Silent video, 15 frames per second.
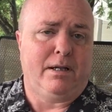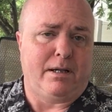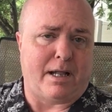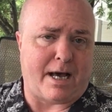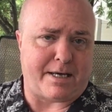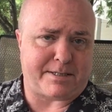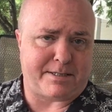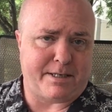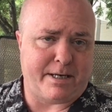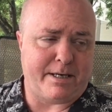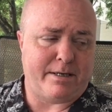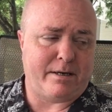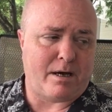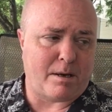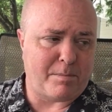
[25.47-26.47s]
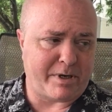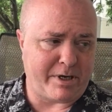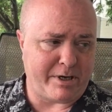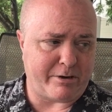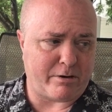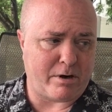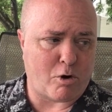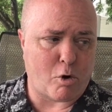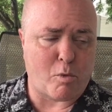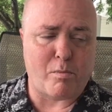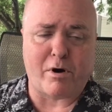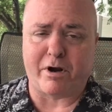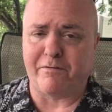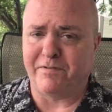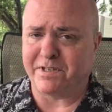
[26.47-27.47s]
Last night, I'm here home
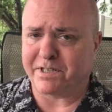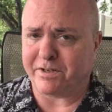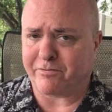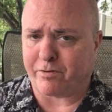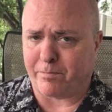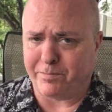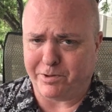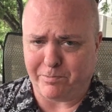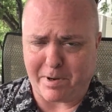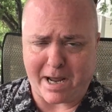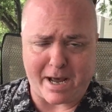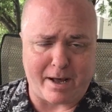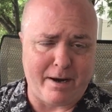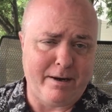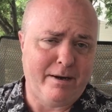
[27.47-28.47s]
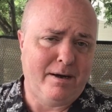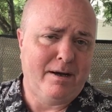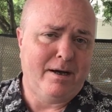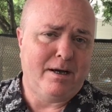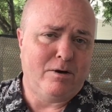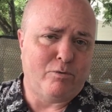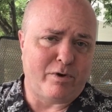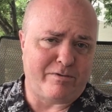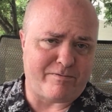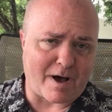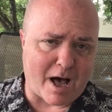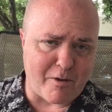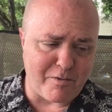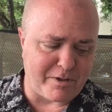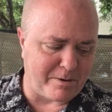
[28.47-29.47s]
on a visit from Japan, we
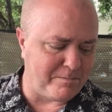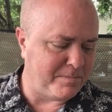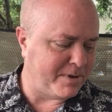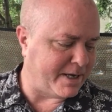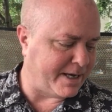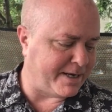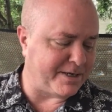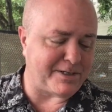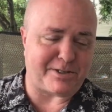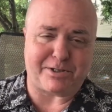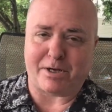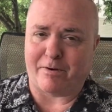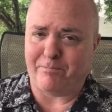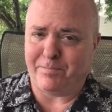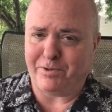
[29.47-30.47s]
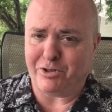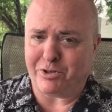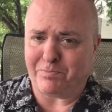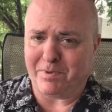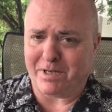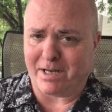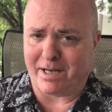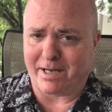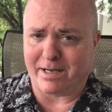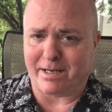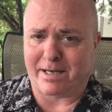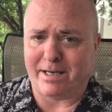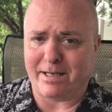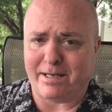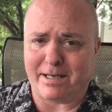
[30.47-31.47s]
found them, and it's I've just been like a
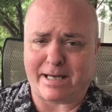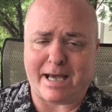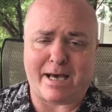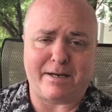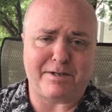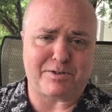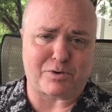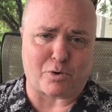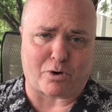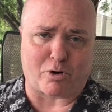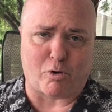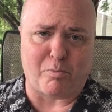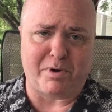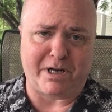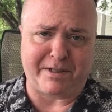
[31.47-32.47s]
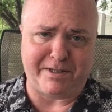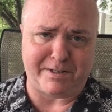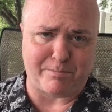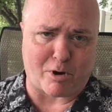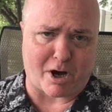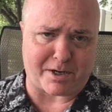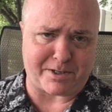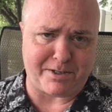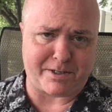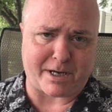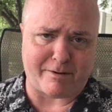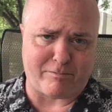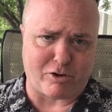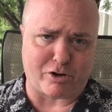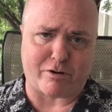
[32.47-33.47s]
kid in a candy store opening these boxes.
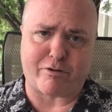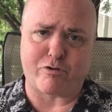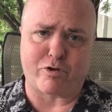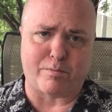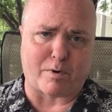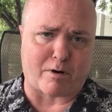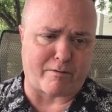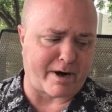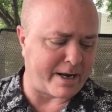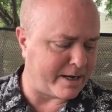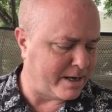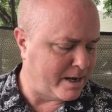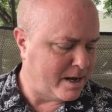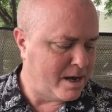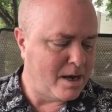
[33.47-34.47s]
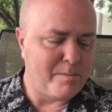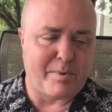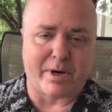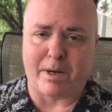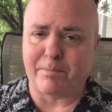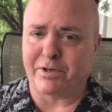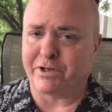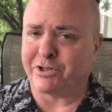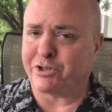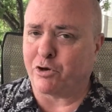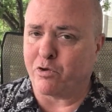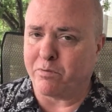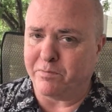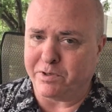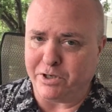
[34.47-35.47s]
I've looked through them already, but I'm going to
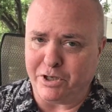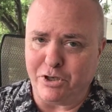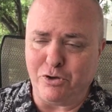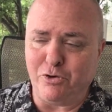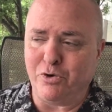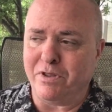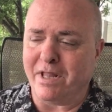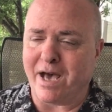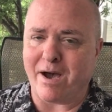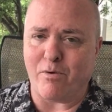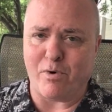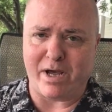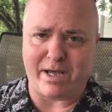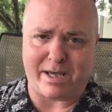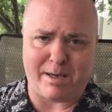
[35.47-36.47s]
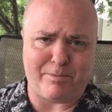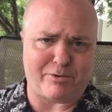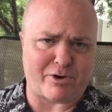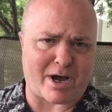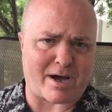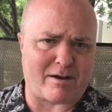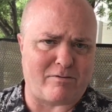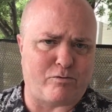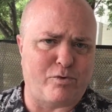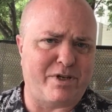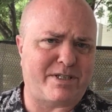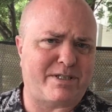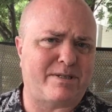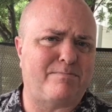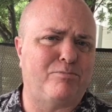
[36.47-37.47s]
show them to you, and that way keep track of
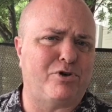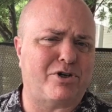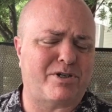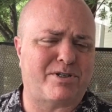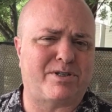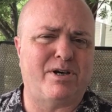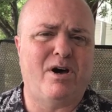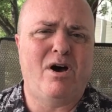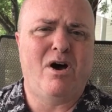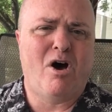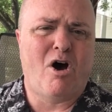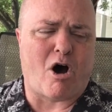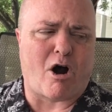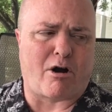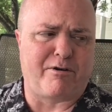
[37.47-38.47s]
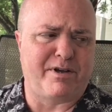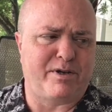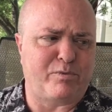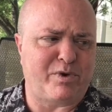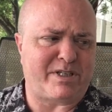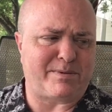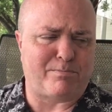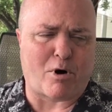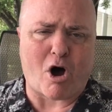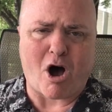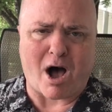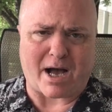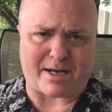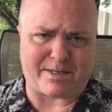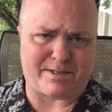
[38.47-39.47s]
which books are in which
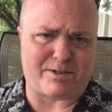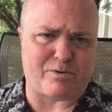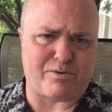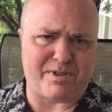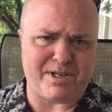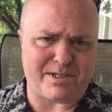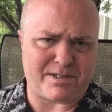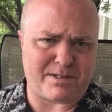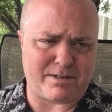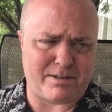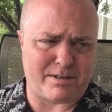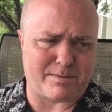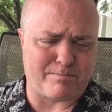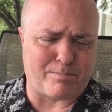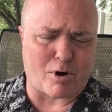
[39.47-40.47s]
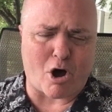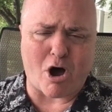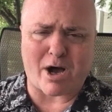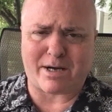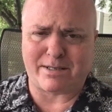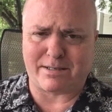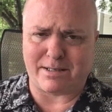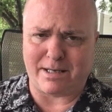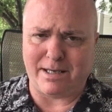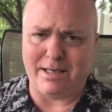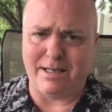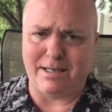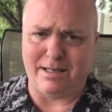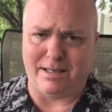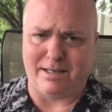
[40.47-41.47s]
box. So this is box
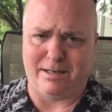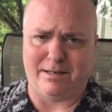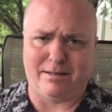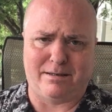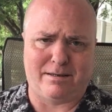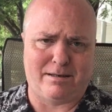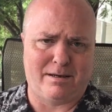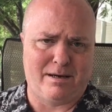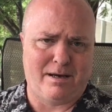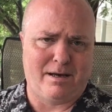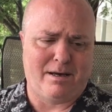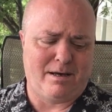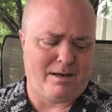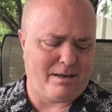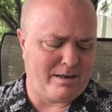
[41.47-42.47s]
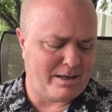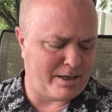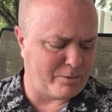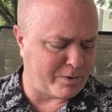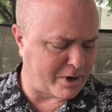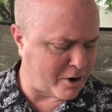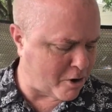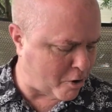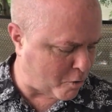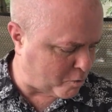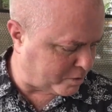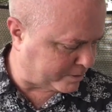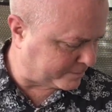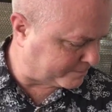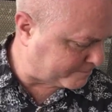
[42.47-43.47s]
E. Here we go.